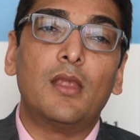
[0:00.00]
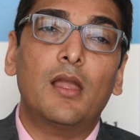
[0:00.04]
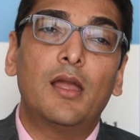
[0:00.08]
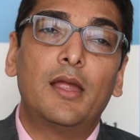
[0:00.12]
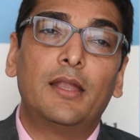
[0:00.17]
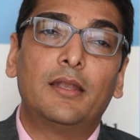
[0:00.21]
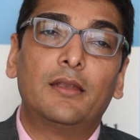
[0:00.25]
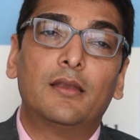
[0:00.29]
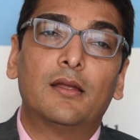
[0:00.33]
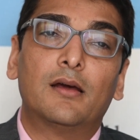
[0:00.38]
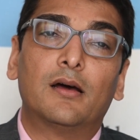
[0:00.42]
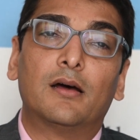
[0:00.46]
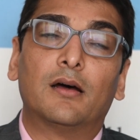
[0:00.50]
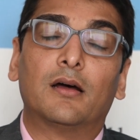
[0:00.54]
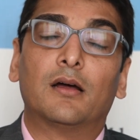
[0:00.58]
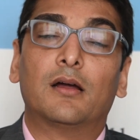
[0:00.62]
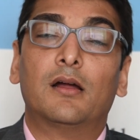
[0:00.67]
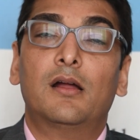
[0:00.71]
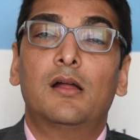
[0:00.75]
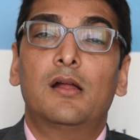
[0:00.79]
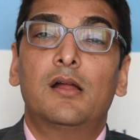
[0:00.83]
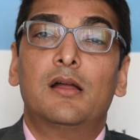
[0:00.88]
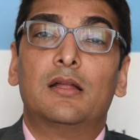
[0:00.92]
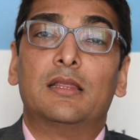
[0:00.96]
And
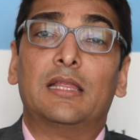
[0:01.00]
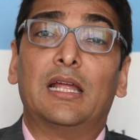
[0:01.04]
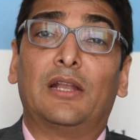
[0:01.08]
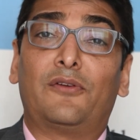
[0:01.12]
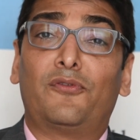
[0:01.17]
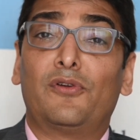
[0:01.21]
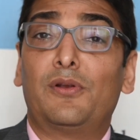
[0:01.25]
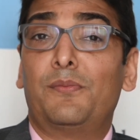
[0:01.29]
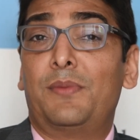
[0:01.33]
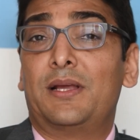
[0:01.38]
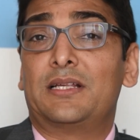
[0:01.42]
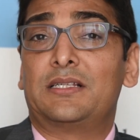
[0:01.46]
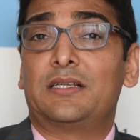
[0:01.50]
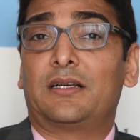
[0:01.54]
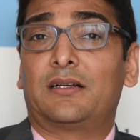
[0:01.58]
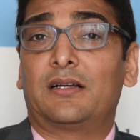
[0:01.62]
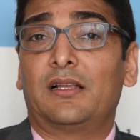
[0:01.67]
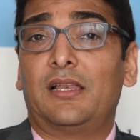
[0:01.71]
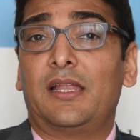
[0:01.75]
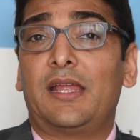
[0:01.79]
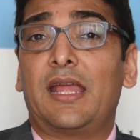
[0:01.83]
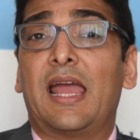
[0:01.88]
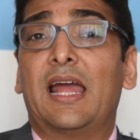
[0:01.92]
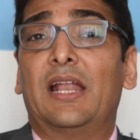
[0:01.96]
that will
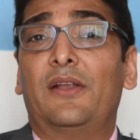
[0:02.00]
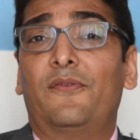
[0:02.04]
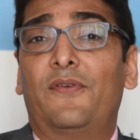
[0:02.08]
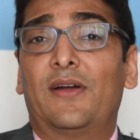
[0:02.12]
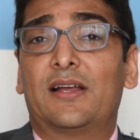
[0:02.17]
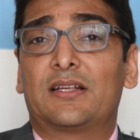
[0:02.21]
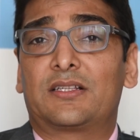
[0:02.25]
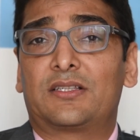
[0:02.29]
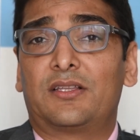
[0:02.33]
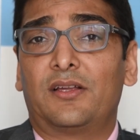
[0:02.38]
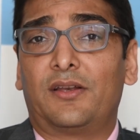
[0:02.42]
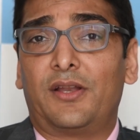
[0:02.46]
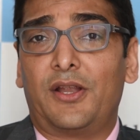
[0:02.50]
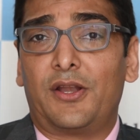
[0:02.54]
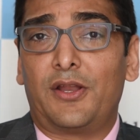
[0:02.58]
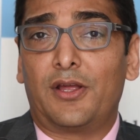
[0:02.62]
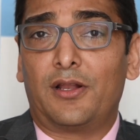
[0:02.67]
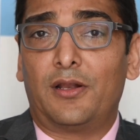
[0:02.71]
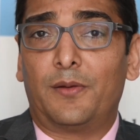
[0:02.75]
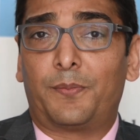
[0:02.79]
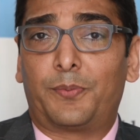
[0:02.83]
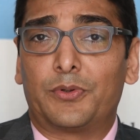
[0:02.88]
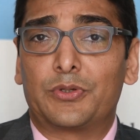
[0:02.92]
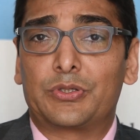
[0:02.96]
basically advance the
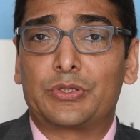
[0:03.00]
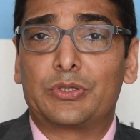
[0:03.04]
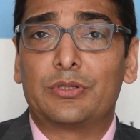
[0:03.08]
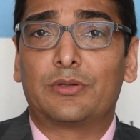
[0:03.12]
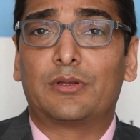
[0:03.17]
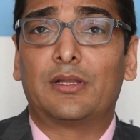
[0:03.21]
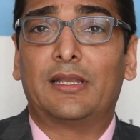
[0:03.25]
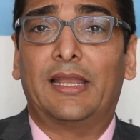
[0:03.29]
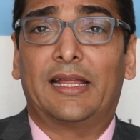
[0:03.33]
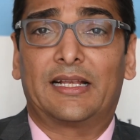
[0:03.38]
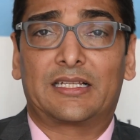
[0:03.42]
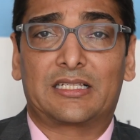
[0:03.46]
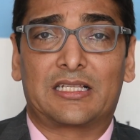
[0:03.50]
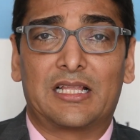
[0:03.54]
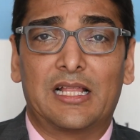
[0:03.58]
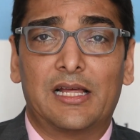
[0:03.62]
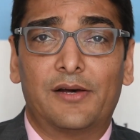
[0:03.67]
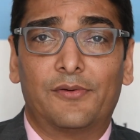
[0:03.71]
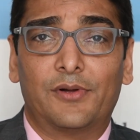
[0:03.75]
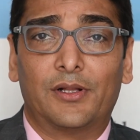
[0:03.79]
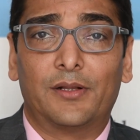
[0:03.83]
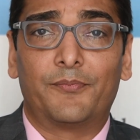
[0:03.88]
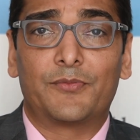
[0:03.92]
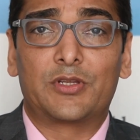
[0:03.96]
radial approach to the next
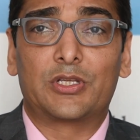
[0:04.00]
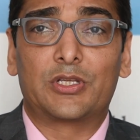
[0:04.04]
level.